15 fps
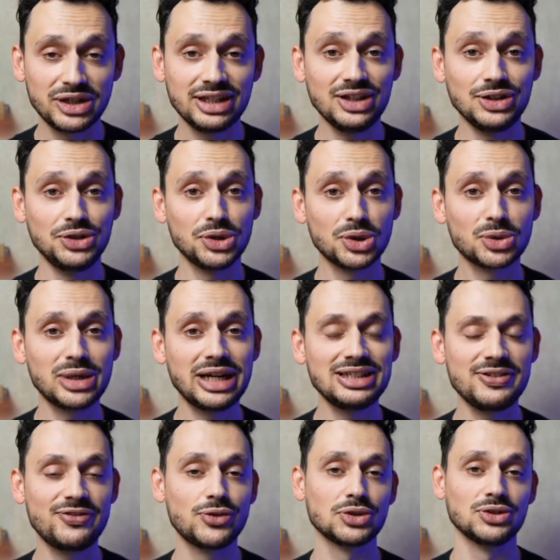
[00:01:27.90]
you're ready for
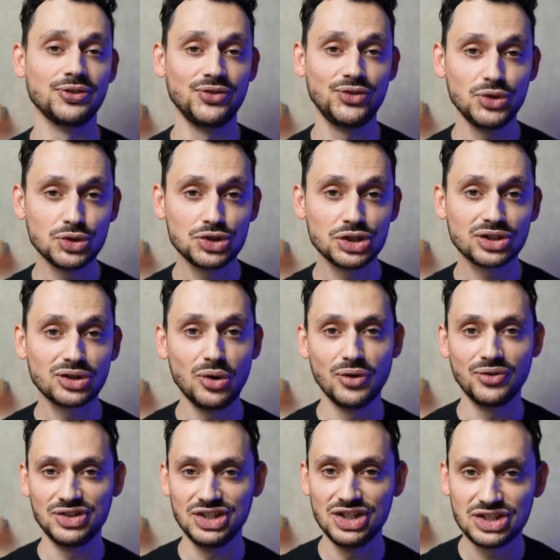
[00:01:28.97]
the future of
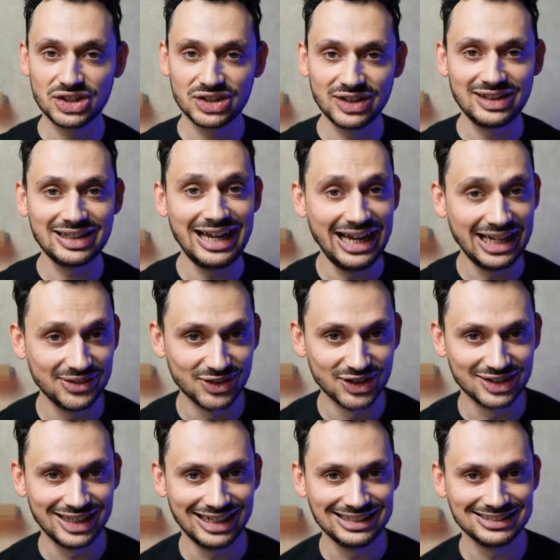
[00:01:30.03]
digital
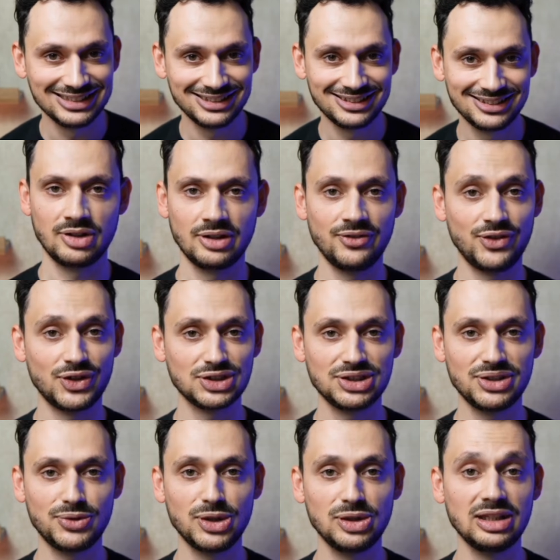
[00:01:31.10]
advertising. First of
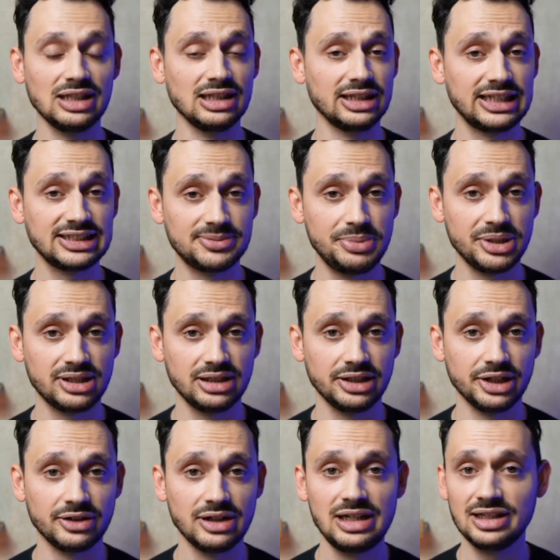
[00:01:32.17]
all, let's be clear,
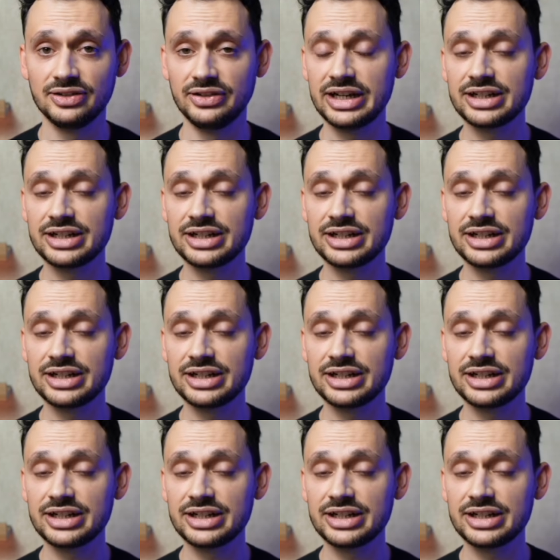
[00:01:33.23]
there is